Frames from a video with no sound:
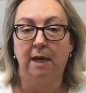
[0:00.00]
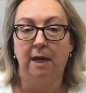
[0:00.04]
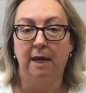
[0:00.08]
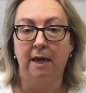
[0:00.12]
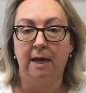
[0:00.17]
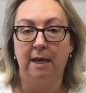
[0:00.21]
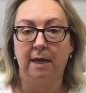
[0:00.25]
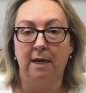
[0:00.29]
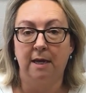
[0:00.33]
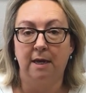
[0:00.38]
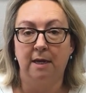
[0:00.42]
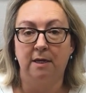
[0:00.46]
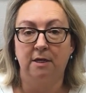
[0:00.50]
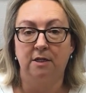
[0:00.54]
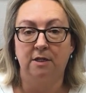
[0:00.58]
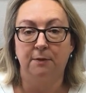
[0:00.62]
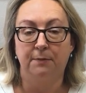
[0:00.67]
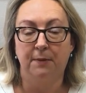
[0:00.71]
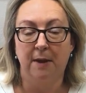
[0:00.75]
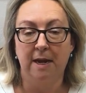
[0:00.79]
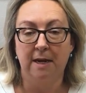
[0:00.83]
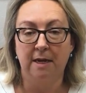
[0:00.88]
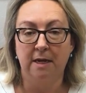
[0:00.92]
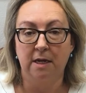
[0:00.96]
And
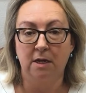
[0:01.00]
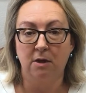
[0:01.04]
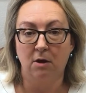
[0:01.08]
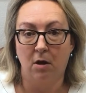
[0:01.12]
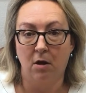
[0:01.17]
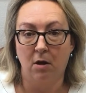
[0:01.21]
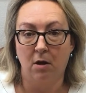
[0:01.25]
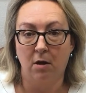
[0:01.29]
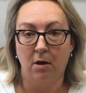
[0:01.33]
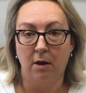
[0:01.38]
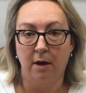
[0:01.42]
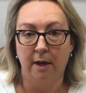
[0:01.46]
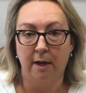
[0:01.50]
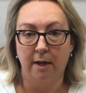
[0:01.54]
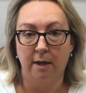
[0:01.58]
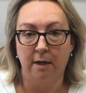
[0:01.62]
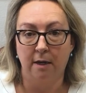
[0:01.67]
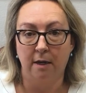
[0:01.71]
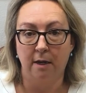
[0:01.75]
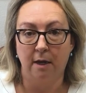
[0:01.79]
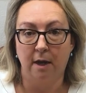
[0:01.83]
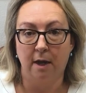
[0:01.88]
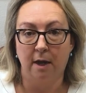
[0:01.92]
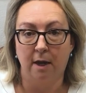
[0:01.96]
depending
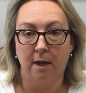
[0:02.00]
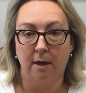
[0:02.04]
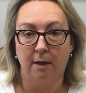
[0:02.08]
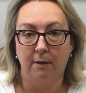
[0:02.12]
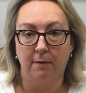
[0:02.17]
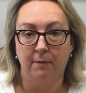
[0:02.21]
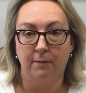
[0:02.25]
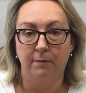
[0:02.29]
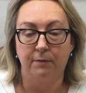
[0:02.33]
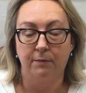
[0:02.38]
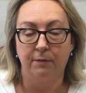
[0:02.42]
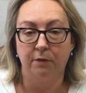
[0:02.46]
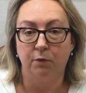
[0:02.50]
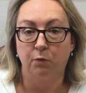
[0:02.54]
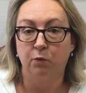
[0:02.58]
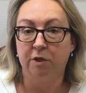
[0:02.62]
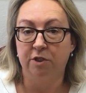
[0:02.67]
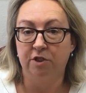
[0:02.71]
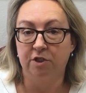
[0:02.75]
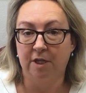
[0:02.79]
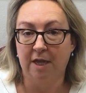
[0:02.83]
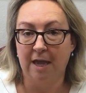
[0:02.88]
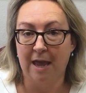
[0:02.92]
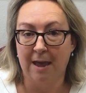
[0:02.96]
on
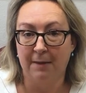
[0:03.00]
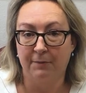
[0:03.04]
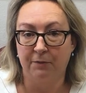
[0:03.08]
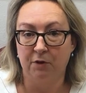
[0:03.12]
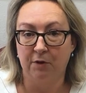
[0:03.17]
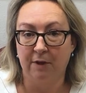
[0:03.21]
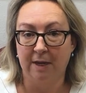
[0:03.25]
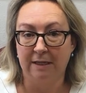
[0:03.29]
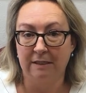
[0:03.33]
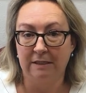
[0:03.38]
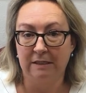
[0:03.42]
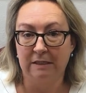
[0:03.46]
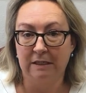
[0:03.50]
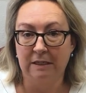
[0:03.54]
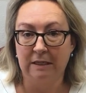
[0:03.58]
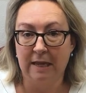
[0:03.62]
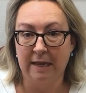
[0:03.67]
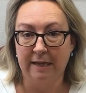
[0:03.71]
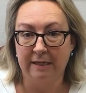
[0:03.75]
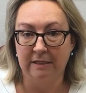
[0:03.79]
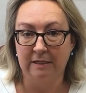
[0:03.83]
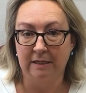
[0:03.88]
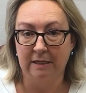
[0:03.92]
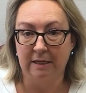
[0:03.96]
which cap you get
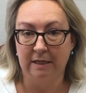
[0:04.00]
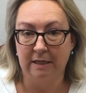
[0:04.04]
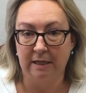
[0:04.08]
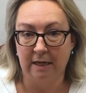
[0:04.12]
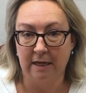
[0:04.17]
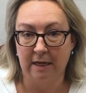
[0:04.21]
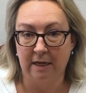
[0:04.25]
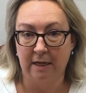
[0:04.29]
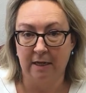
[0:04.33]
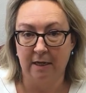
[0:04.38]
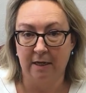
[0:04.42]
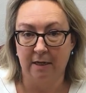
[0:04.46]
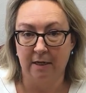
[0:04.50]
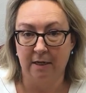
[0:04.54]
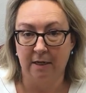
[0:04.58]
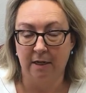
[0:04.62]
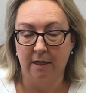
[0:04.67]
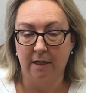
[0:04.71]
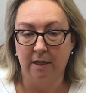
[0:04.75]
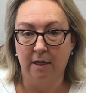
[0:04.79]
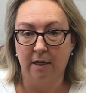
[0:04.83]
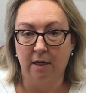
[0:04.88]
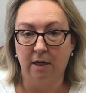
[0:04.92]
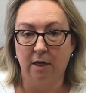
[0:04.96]
selected in,
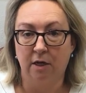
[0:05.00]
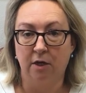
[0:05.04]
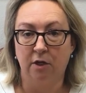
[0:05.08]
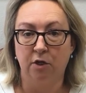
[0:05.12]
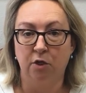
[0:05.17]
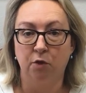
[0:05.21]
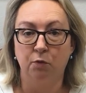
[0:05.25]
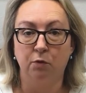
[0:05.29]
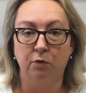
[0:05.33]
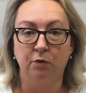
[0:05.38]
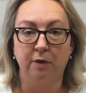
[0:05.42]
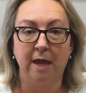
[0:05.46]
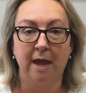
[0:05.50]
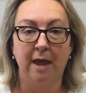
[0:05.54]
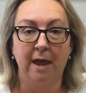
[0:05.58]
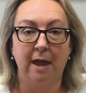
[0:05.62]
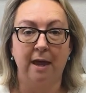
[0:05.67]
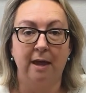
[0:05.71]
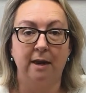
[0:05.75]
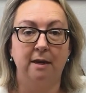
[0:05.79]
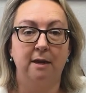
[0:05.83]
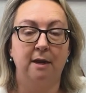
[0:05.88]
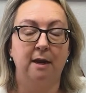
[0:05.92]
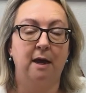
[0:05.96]
you will
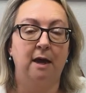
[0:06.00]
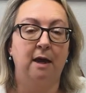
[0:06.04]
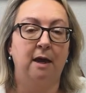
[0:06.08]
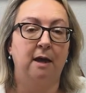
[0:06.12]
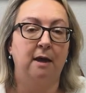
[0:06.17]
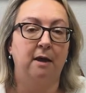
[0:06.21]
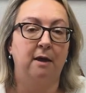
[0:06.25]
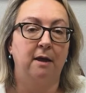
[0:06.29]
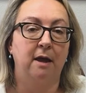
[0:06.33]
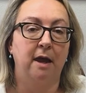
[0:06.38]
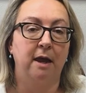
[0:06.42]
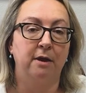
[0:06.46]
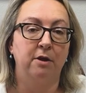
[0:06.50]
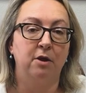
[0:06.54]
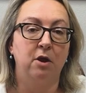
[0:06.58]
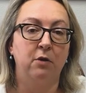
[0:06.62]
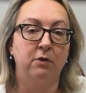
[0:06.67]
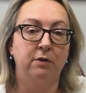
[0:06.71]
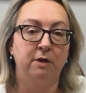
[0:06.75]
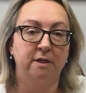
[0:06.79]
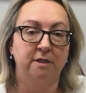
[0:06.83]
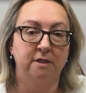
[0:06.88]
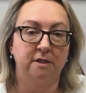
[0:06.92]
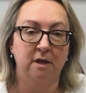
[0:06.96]
get a
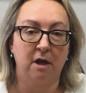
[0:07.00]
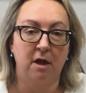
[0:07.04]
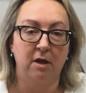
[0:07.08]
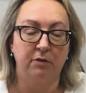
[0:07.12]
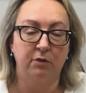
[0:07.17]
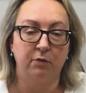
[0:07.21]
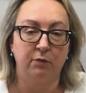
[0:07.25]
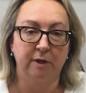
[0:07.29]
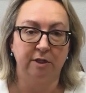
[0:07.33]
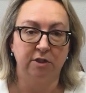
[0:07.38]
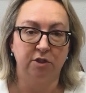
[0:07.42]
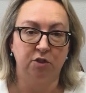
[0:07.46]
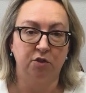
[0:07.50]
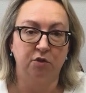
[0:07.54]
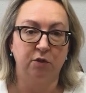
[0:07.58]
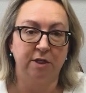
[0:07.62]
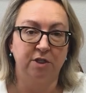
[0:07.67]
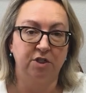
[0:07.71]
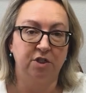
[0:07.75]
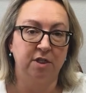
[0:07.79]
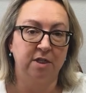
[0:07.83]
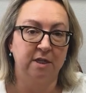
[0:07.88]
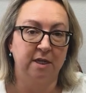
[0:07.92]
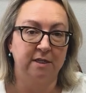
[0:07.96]
notice on the
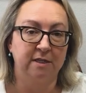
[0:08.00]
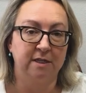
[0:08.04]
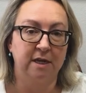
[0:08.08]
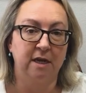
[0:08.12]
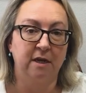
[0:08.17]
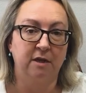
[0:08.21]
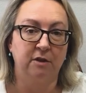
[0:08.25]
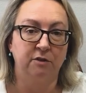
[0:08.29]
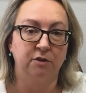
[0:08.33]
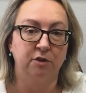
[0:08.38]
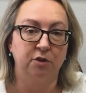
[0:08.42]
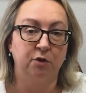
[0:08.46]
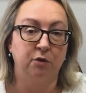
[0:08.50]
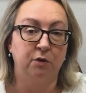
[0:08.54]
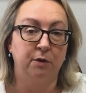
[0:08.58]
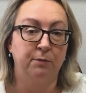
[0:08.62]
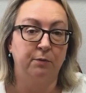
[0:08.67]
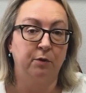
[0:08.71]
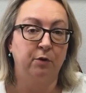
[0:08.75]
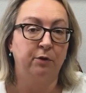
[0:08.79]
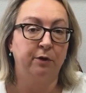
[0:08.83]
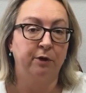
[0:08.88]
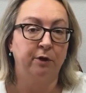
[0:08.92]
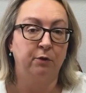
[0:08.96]
registration that tells your
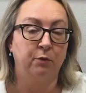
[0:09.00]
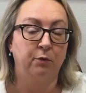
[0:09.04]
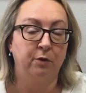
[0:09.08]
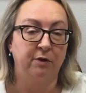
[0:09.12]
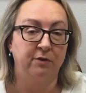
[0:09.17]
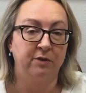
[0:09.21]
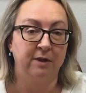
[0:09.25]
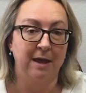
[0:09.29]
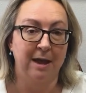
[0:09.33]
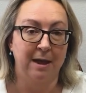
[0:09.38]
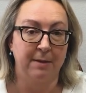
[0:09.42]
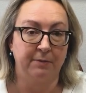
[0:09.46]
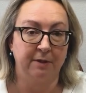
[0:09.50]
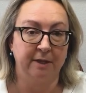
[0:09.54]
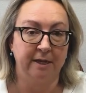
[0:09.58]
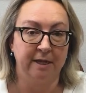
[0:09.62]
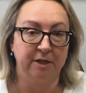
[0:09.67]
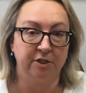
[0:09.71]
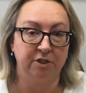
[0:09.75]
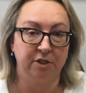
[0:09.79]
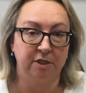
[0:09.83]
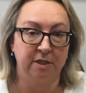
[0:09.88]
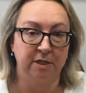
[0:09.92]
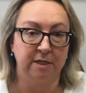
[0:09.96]
employer where the
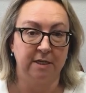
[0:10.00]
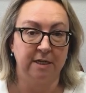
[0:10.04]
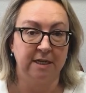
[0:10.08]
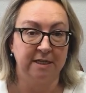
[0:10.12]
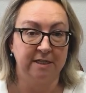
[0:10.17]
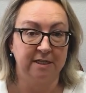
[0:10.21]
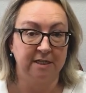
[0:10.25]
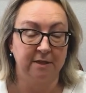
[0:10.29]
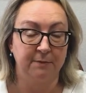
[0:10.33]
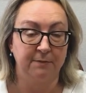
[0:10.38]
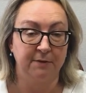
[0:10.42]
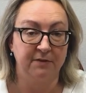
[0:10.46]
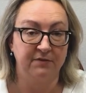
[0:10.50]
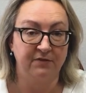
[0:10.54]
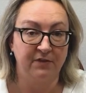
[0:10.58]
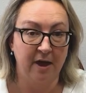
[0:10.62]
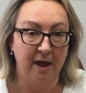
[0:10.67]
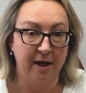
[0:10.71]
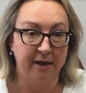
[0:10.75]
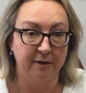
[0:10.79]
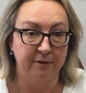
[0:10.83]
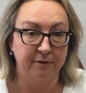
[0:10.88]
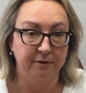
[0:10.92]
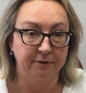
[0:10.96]
application needs to be
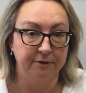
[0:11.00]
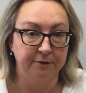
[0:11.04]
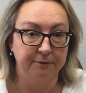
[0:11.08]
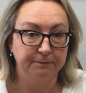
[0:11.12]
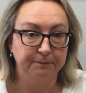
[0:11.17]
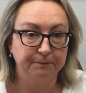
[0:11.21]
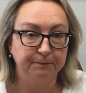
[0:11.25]
filed.